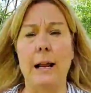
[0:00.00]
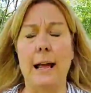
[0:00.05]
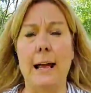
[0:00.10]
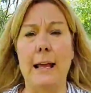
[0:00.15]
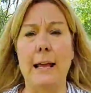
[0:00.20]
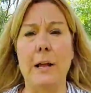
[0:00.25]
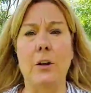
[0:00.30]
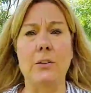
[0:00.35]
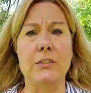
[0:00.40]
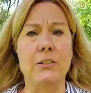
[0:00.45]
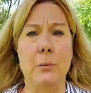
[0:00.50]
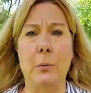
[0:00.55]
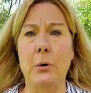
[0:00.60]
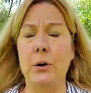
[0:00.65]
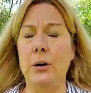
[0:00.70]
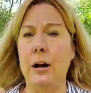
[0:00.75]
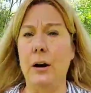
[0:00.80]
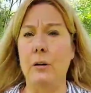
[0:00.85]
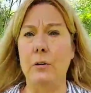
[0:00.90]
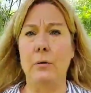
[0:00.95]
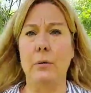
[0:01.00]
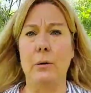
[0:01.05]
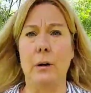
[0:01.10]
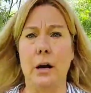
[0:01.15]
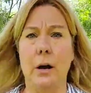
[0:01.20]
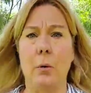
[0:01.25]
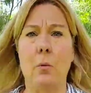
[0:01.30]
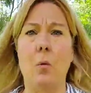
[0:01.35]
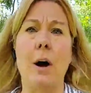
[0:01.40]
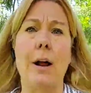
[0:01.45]
I also put out
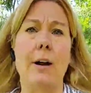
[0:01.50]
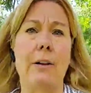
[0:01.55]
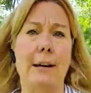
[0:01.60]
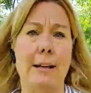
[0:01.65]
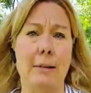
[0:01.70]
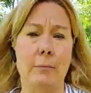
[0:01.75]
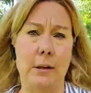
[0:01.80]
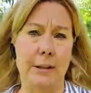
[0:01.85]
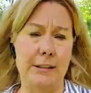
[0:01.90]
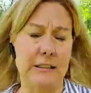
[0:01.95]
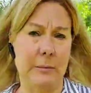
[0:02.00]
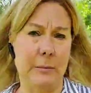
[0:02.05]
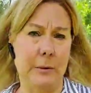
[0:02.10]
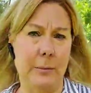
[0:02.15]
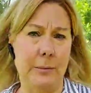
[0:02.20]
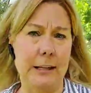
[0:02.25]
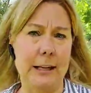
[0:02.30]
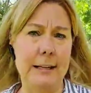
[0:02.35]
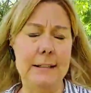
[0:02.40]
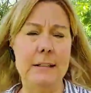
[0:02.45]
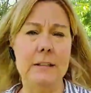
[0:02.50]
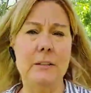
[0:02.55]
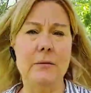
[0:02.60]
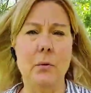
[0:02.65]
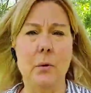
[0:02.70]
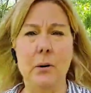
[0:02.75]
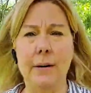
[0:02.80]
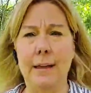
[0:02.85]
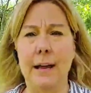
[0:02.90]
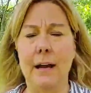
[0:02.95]
water in multiple places
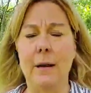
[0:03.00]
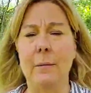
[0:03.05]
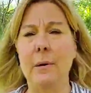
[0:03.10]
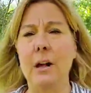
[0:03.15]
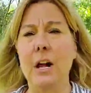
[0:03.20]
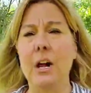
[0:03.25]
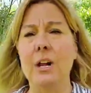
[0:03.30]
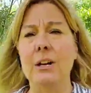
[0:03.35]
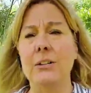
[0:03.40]
for them,